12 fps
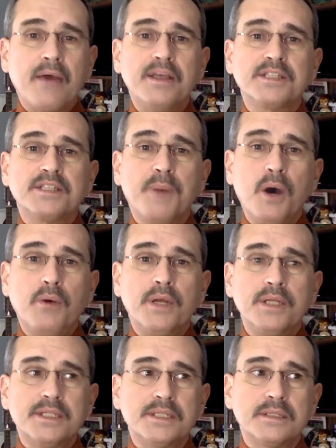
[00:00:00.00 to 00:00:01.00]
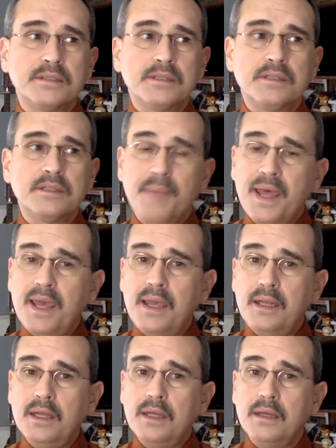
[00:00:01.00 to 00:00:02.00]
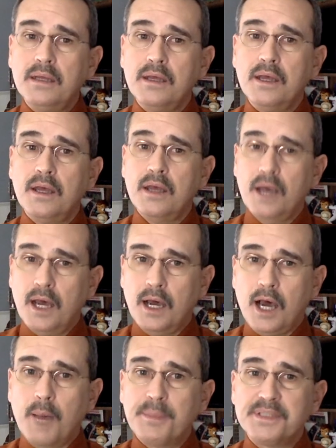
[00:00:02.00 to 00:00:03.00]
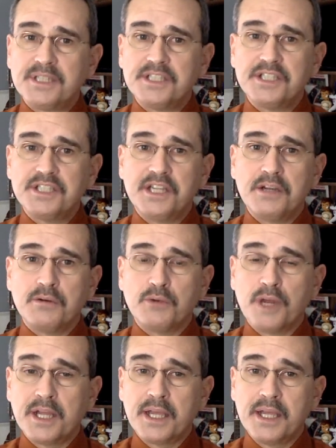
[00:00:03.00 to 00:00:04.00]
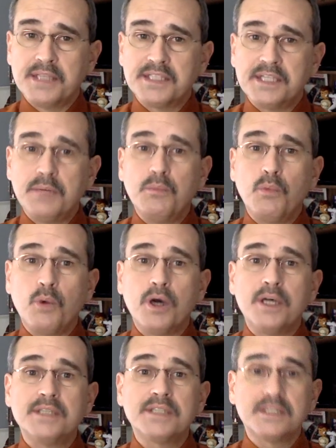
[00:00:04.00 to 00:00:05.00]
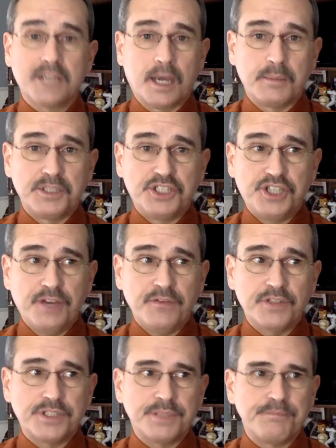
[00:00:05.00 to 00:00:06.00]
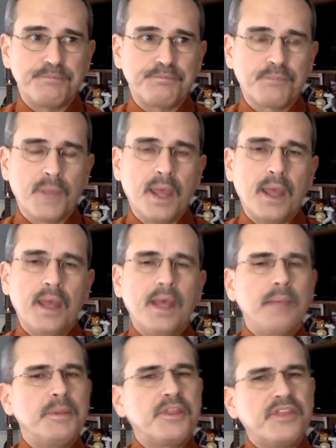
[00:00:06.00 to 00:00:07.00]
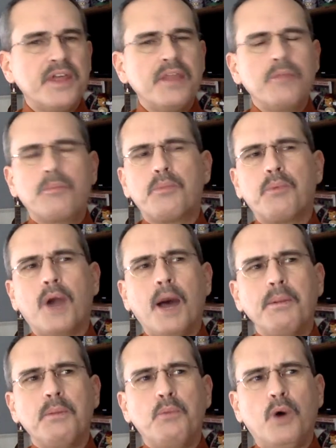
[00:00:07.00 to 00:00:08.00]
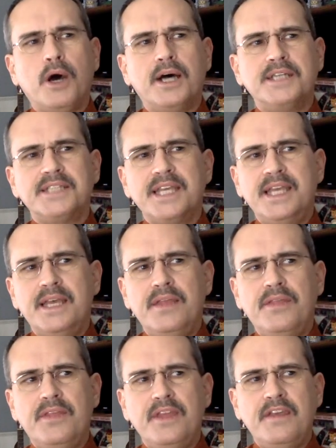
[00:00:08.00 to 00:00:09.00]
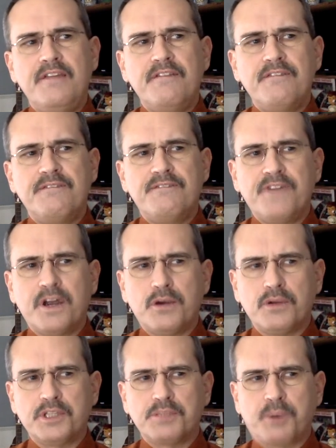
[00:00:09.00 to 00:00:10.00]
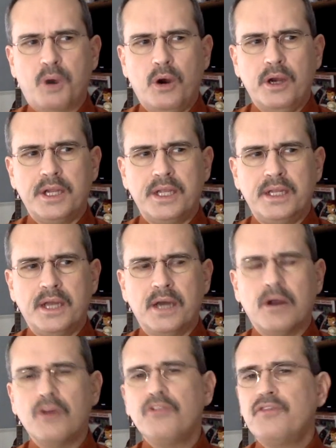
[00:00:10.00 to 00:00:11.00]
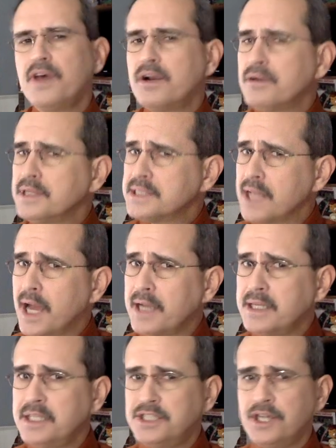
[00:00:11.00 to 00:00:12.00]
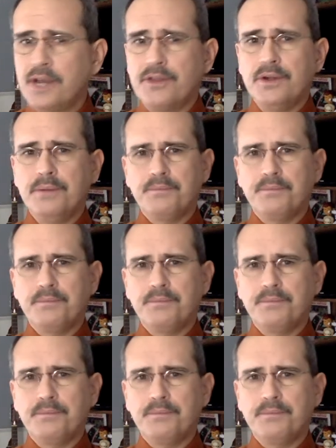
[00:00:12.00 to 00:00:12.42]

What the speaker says: his opponent, the main opposition running against him, was Thomas Jefferson. But the problem was, in the Federalist Party, not all the Federalists liked each other,